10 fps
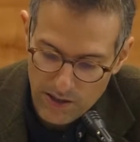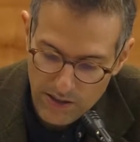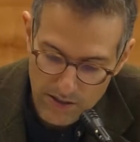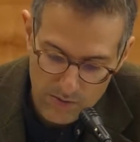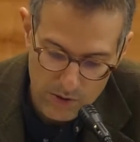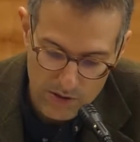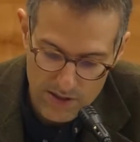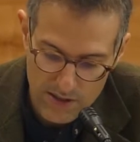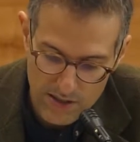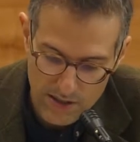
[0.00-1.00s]
In other
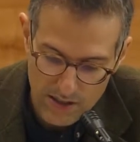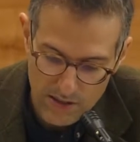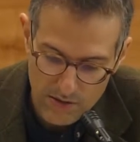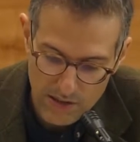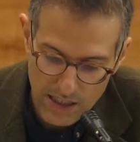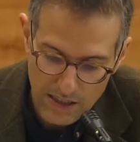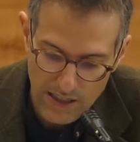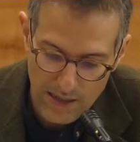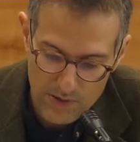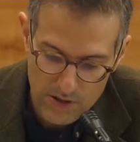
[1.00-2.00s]
words,
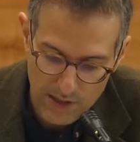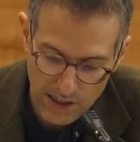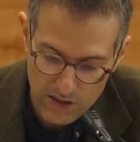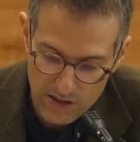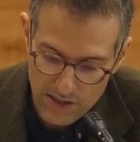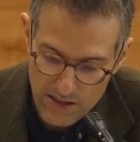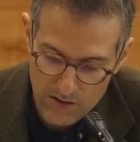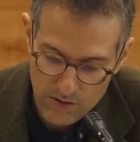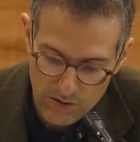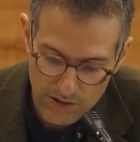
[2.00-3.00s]
real abstraction does
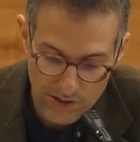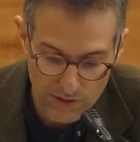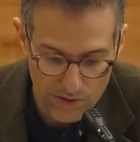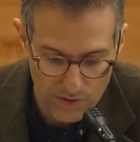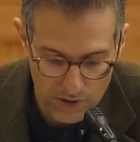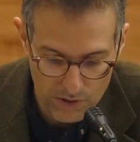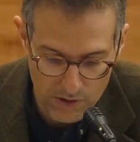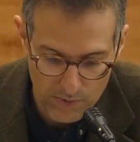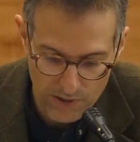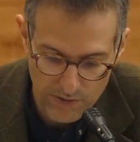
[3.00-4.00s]
not only refer to
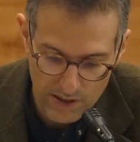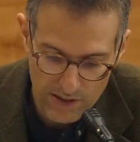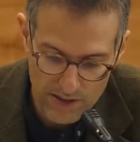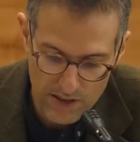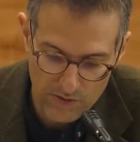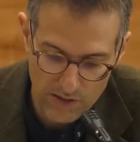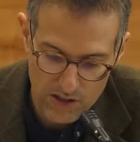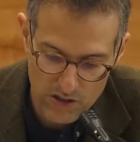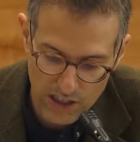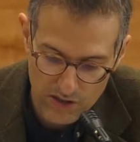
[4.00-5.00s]
the prevalence of
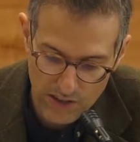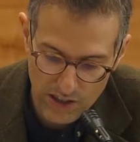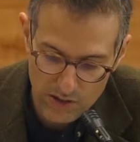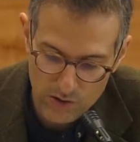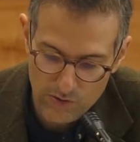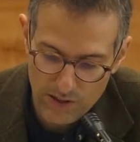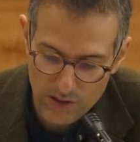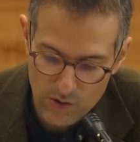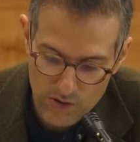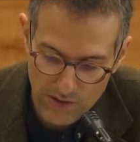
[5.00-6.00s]
exchange value over
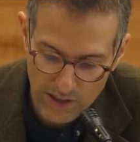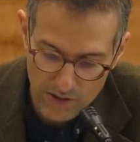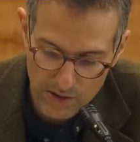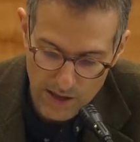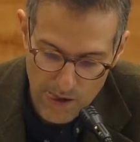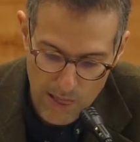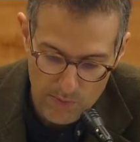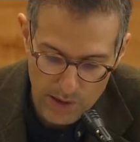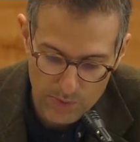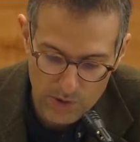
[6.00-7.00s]
use value,
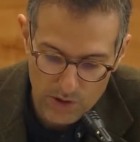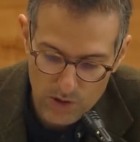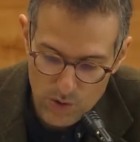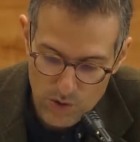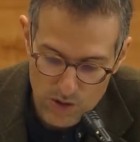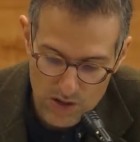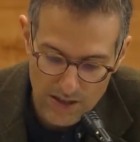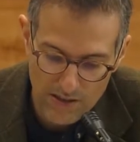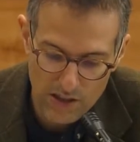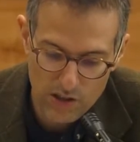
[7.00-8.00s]
but
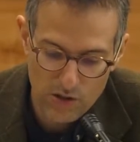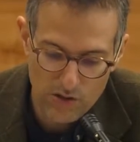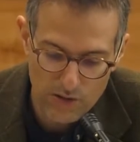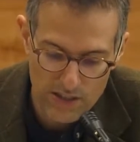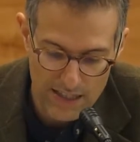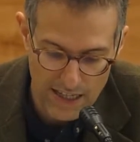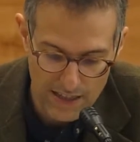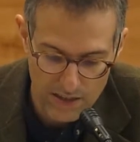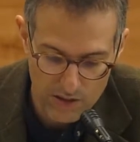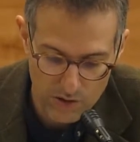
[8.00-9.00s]
produces the
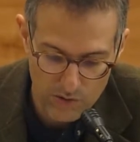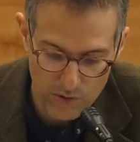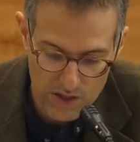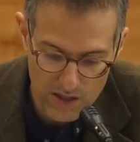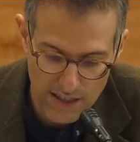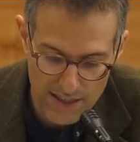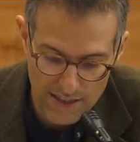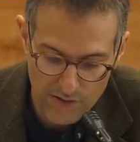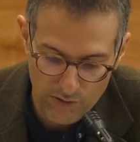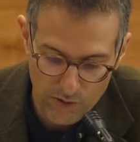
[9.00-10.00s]

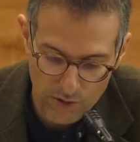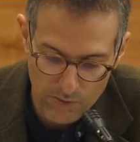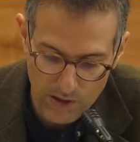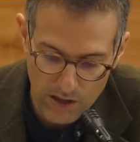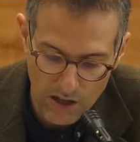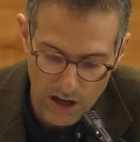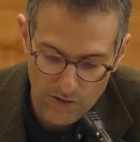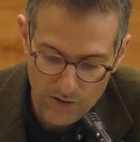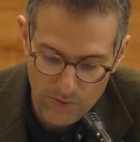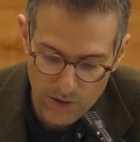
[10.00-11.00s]
universalizing form
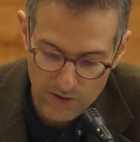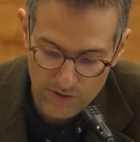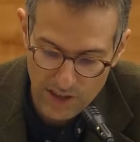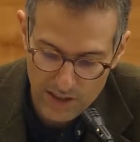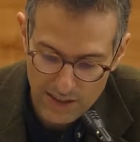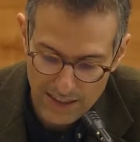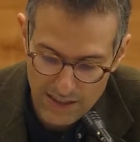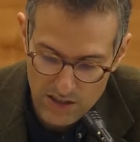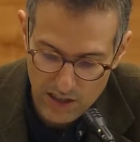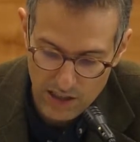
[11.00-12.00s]
of commodified
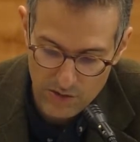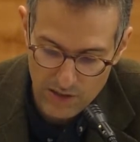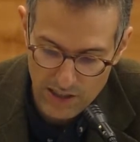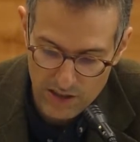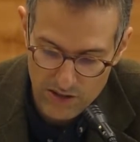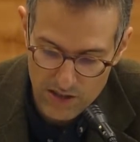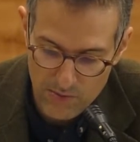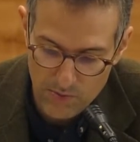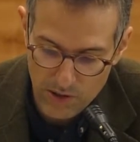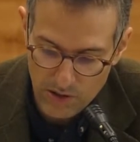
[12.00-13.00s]
exchange relations
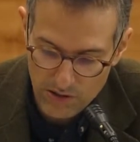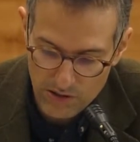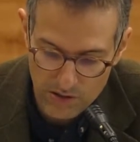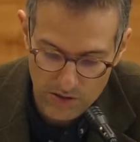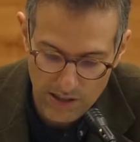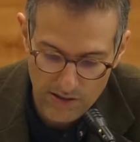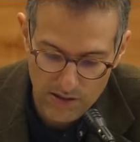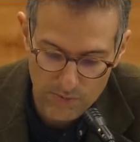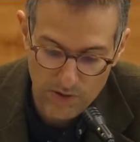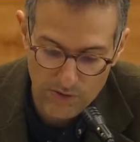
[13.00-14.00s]
beyond, or
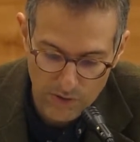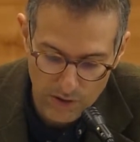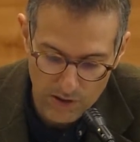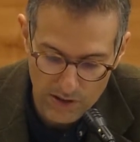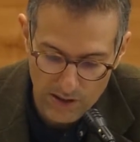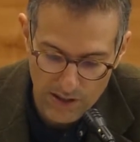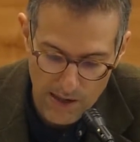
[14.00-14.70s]
rather before,